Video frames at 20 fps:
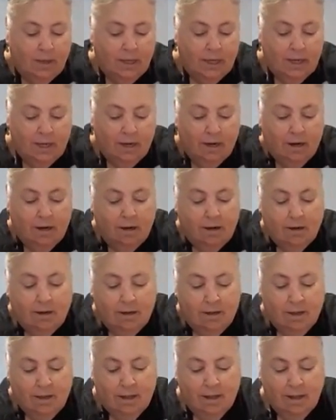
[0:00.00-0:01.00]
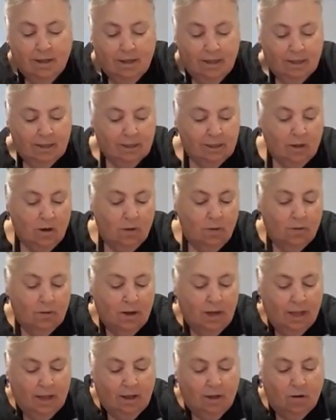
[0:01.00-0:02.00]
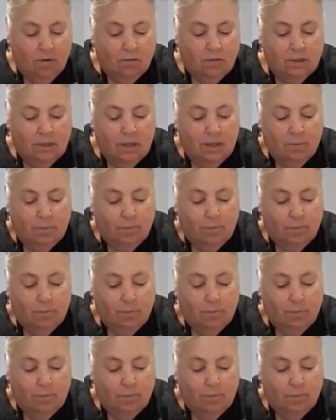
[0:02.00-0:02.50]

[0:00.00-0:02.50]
here. Let's go get those in the